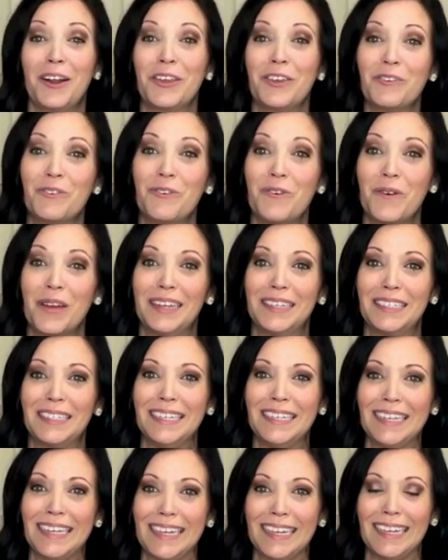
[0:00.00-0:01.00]
you going to
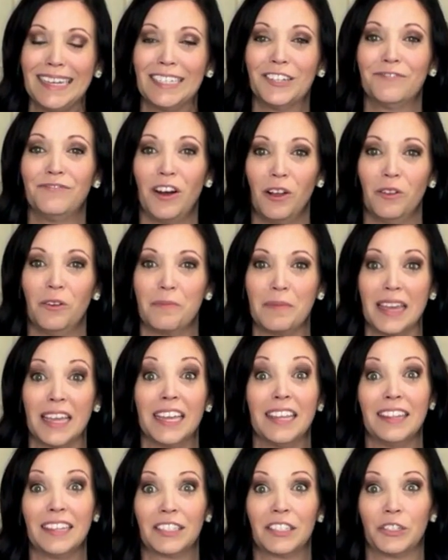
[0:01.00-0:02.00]
need to follow me
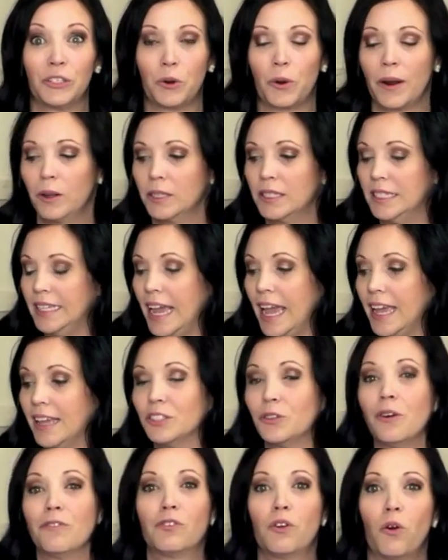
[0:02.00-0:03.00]
in this tutorial today?
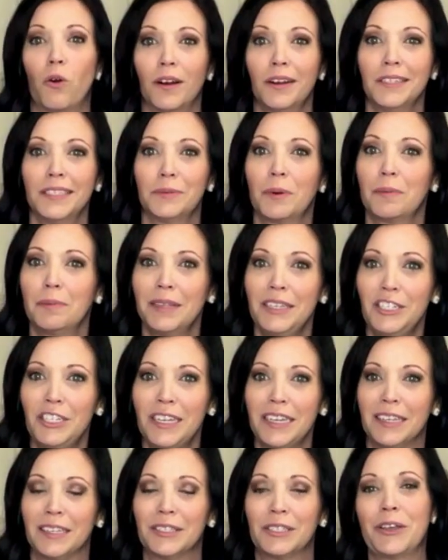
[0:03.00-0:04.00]
So of course, we're
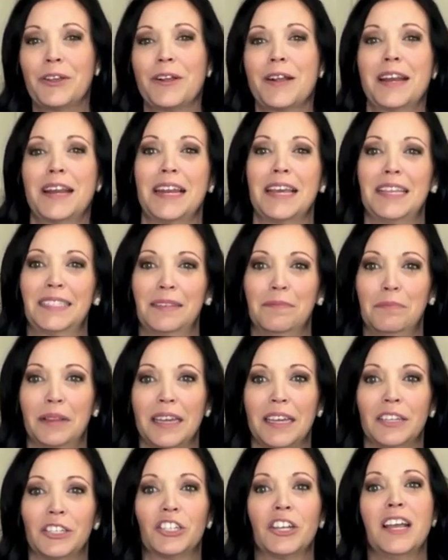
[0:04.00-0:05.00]
bleaching, so you're gonna need some
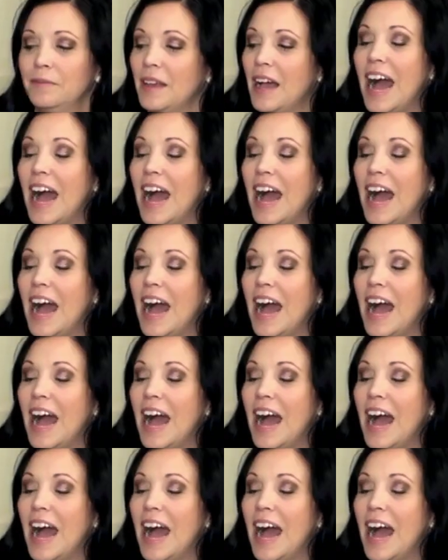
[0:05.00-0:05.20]
bleach.